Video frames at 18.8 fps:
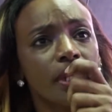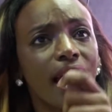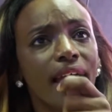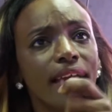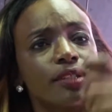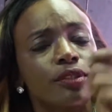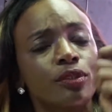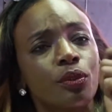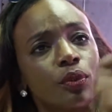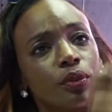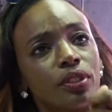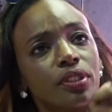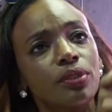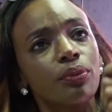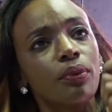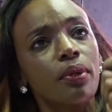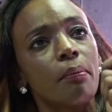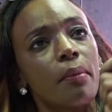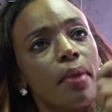I
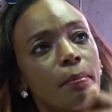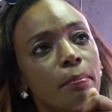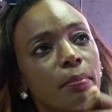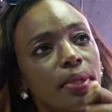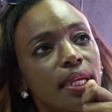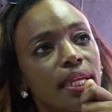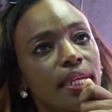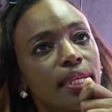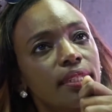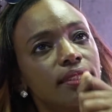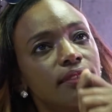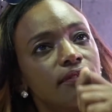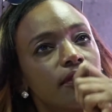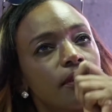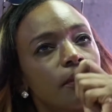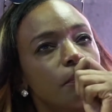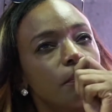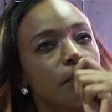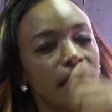don't remember it
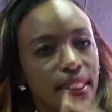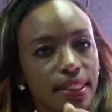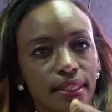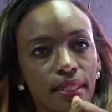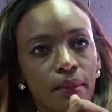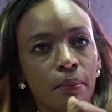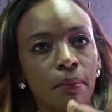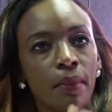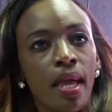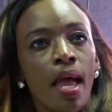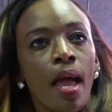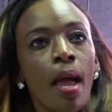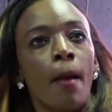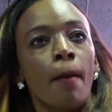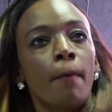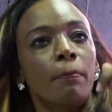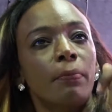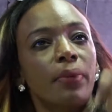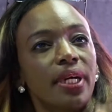verbatim,
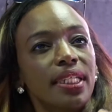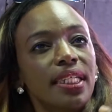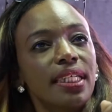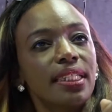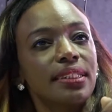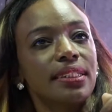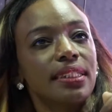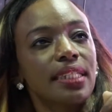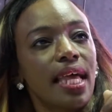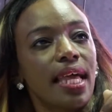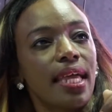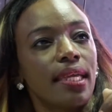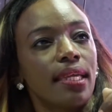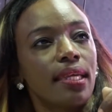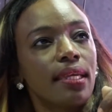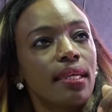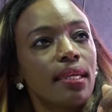but it's like